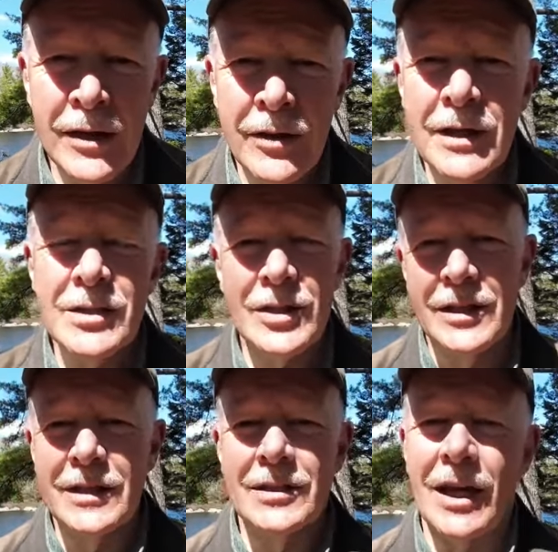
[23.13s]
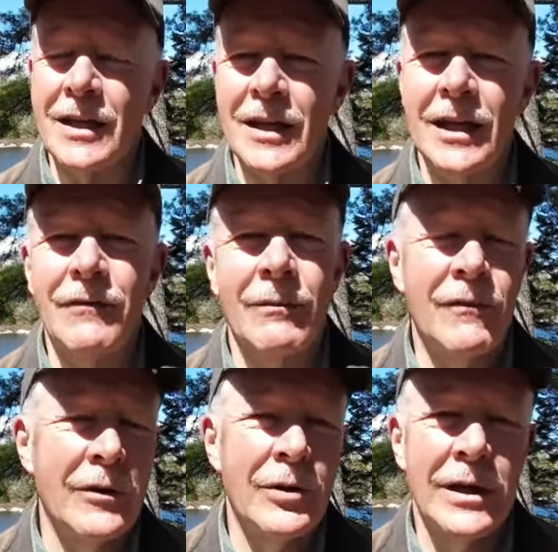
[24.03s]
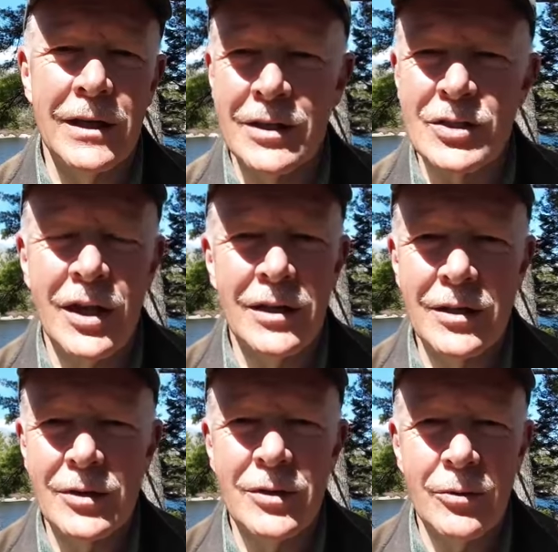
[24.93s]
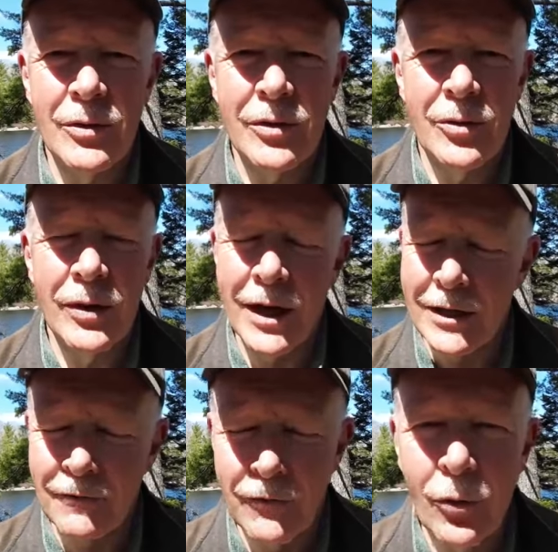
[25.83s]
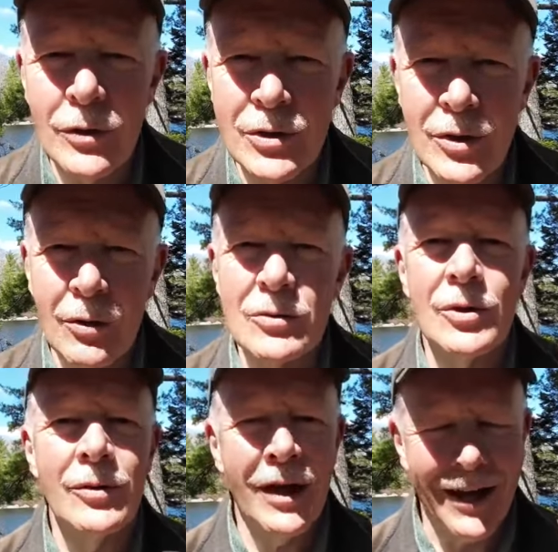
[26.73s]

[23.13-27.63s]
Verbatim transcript: This is a knife I'm very excited to share with you, and in full disclosure,